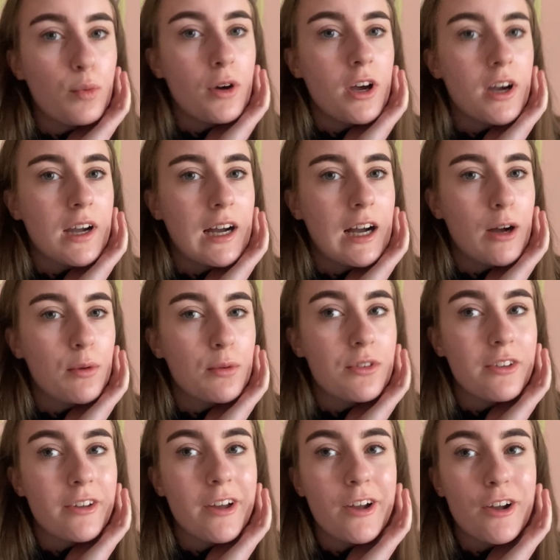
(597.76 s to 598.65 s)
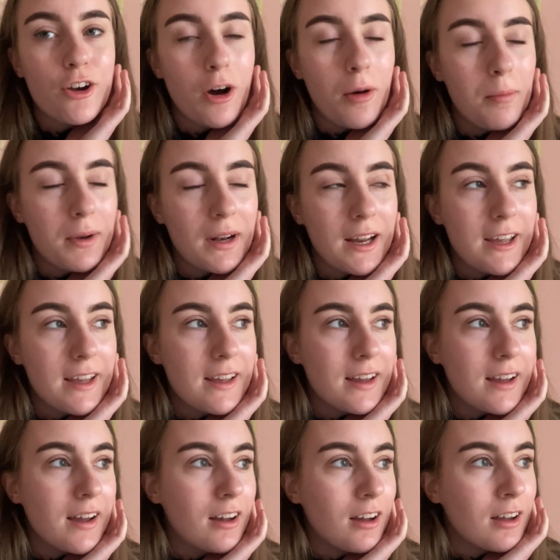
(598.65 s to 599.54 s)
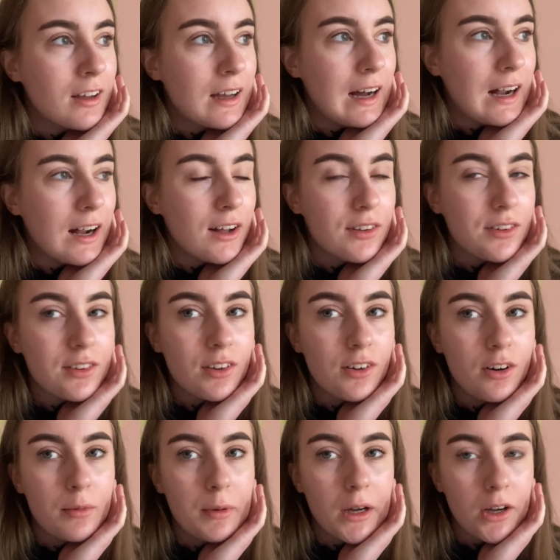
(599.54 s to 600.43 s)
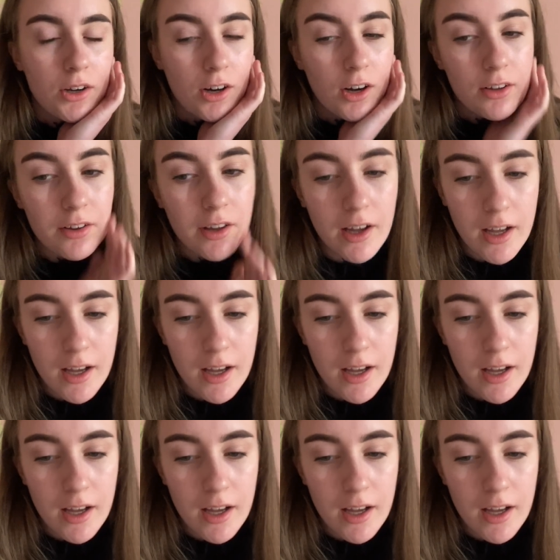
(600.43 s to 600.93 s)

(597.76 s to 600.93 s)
Workout complete, guys. Oh my god.